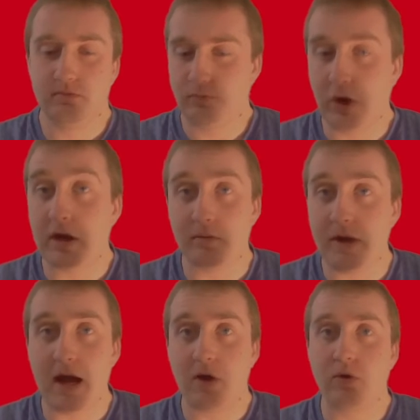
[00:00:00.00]
break them
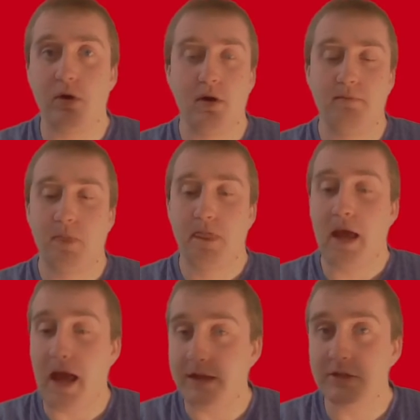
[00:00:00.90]
down,
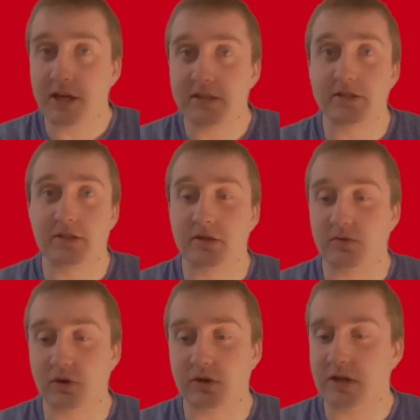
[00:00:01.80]
had chances in the
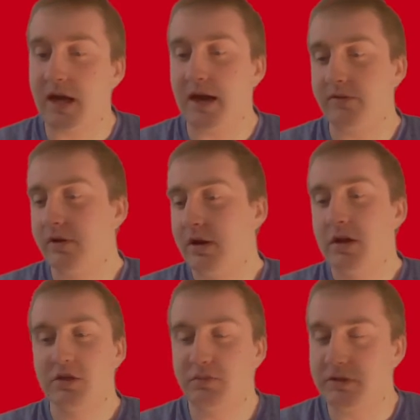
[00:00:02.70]
first half,
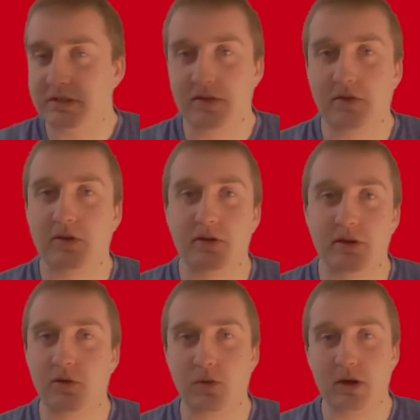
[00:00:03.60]
specifically
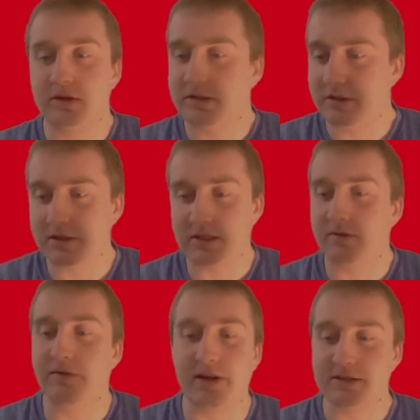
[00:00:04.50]
the weird series of
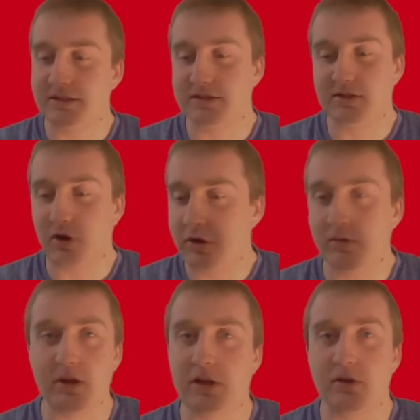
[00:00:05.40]
events that started
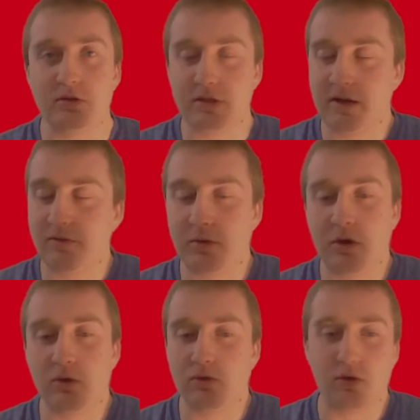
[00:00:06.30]
with a huge save from
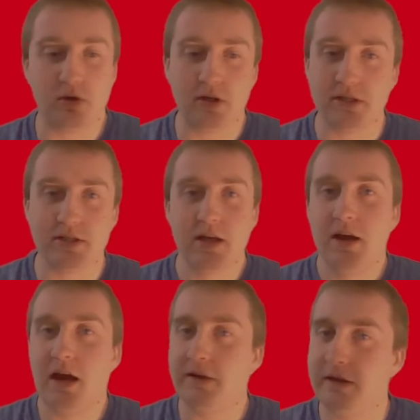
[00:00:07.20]
Hugo Lloris.
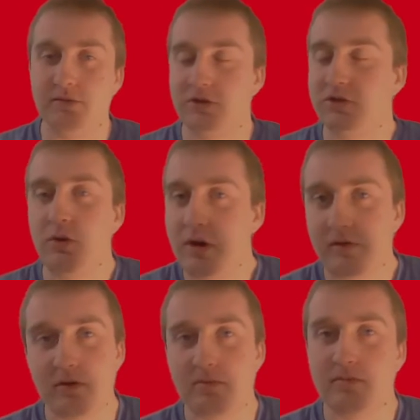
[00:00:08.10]
I think it was two
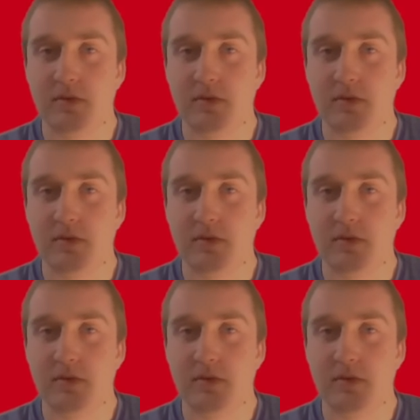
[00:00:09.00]
different